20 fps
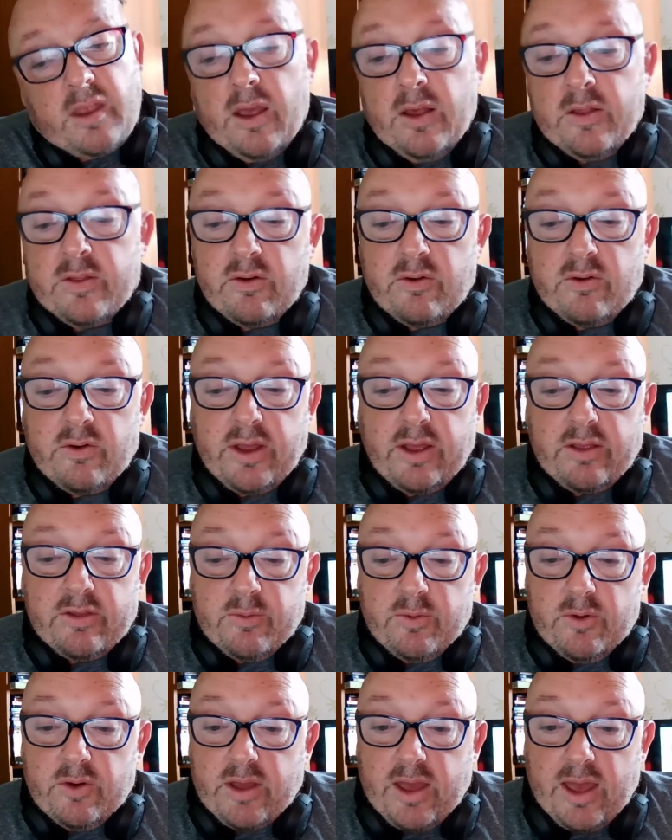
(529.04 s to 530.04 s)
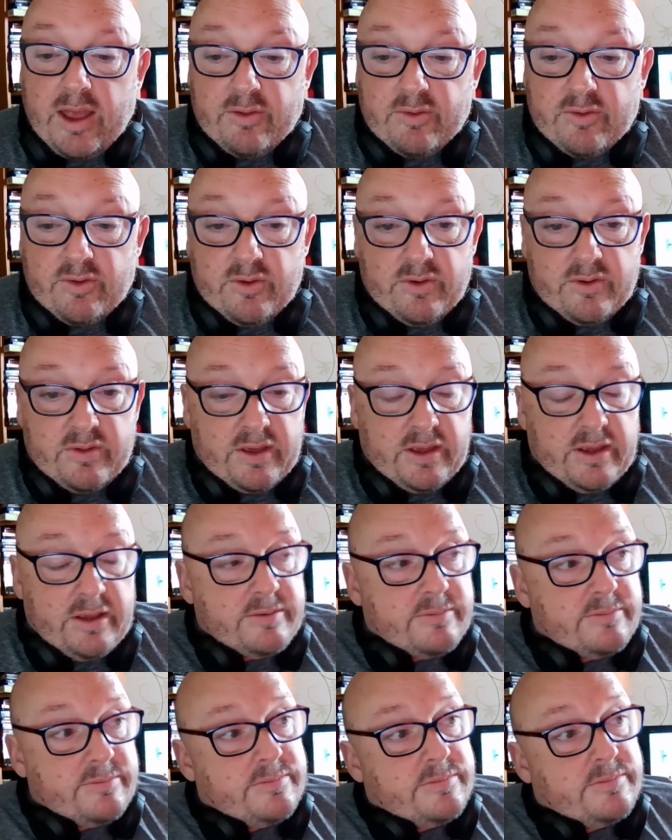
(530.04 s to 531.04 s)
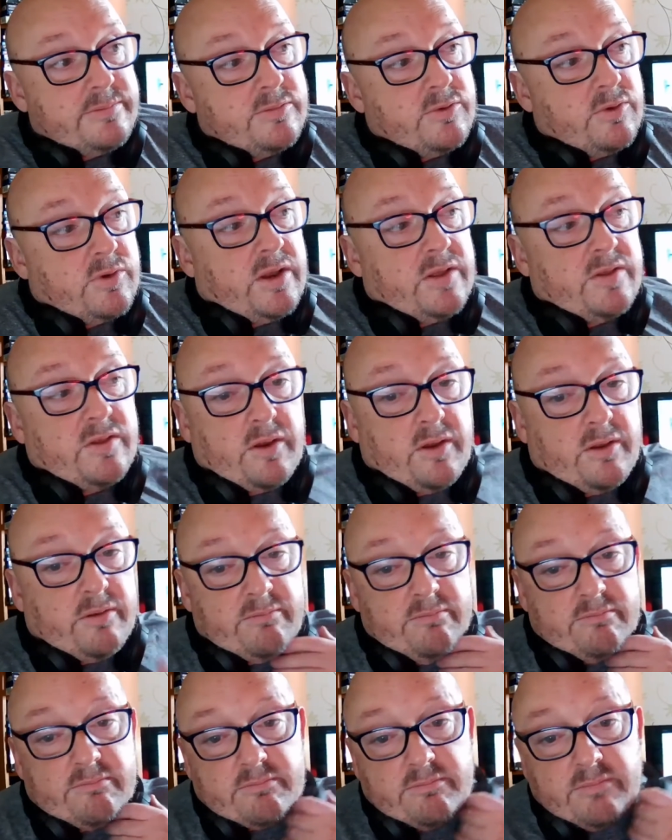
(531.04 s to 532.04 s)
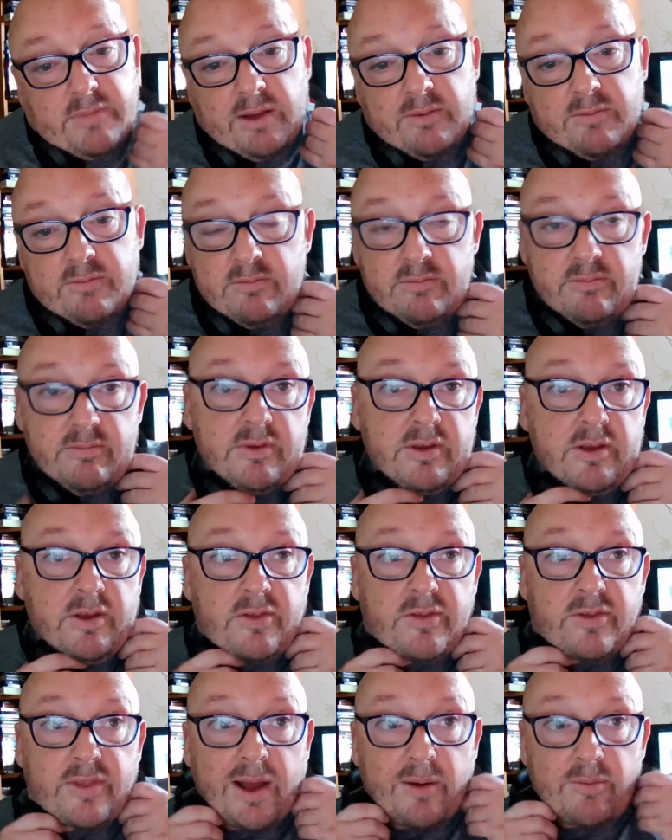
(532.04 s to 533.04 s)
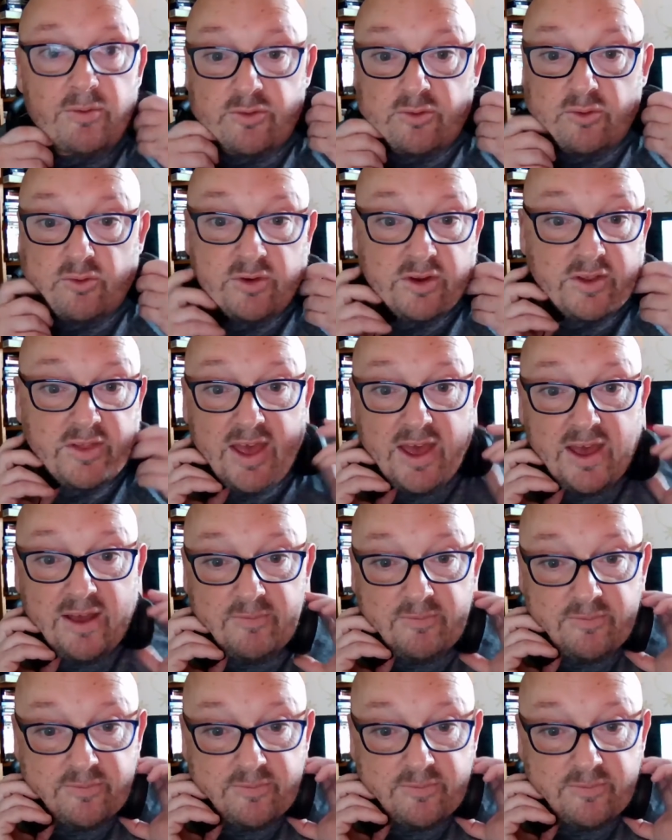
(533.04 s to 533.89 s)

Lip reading: So I've got to get to work at 8:30. Luckily it's only out the door when you're there.